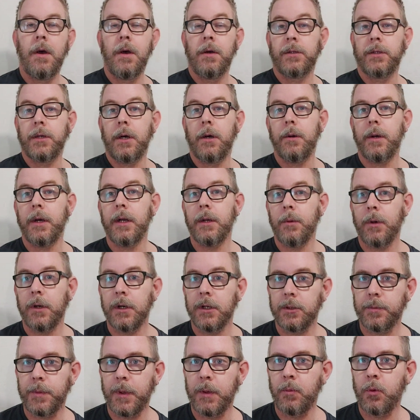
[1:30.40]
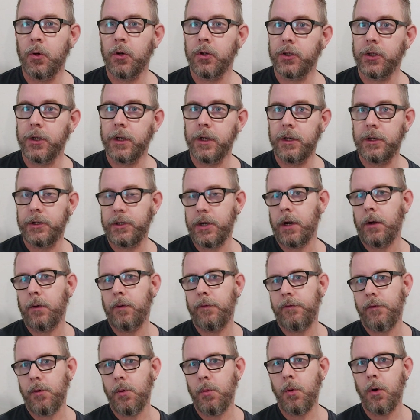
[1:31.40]
So anyone that's been watching the channel
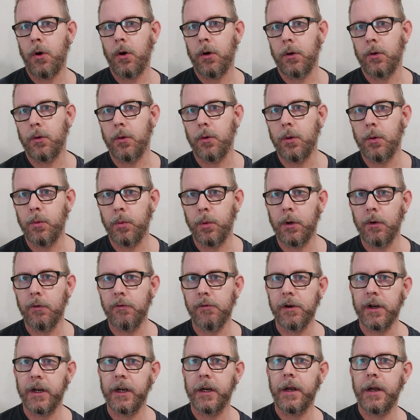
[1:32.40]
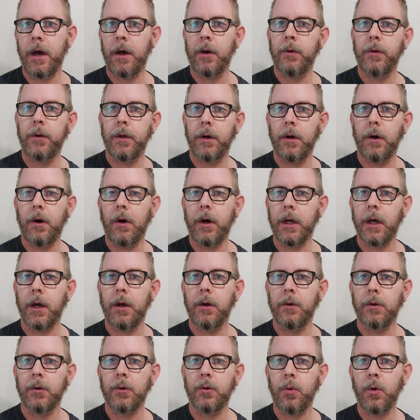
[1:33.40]
for a while will already know that I
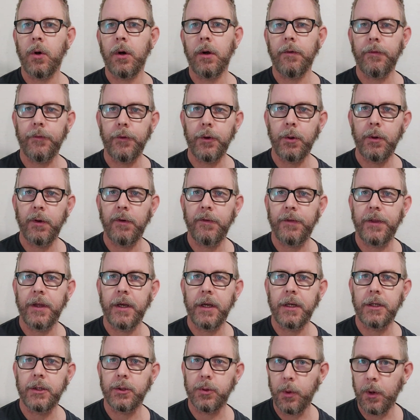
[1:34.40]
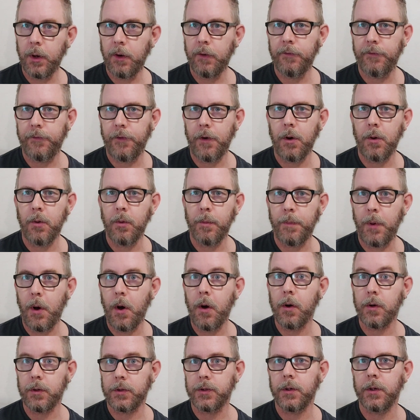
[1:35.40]
own quite a few of the 12 volt
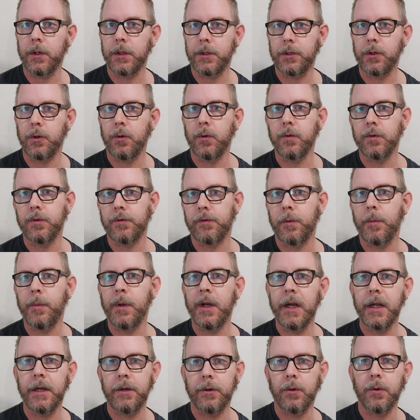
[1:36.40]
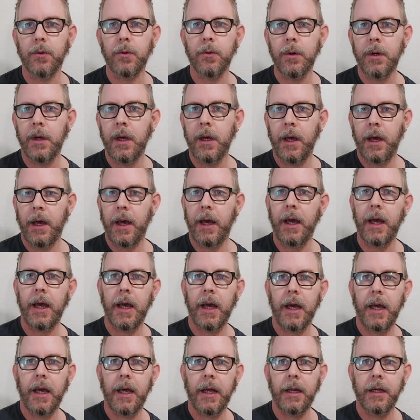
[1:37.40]
Parkside tools from Lidl,
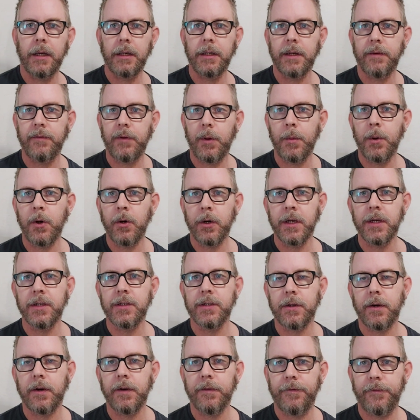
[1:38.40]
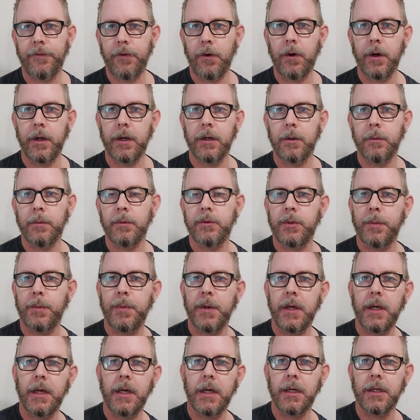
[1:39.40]
and if I'm honest, I find them to
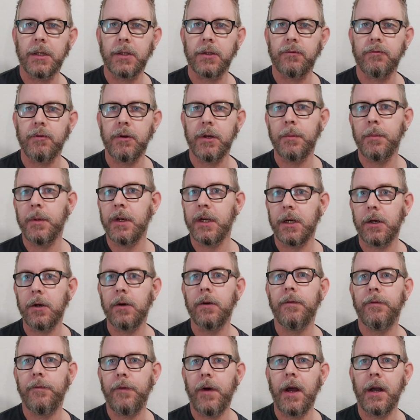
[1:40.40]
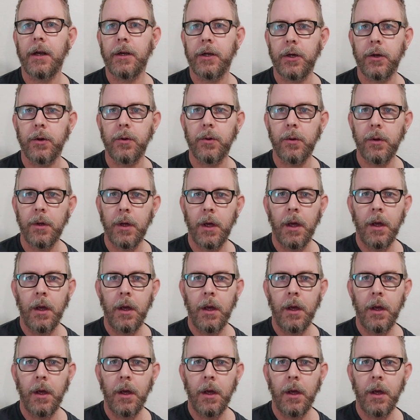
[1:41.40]
be extremely good value.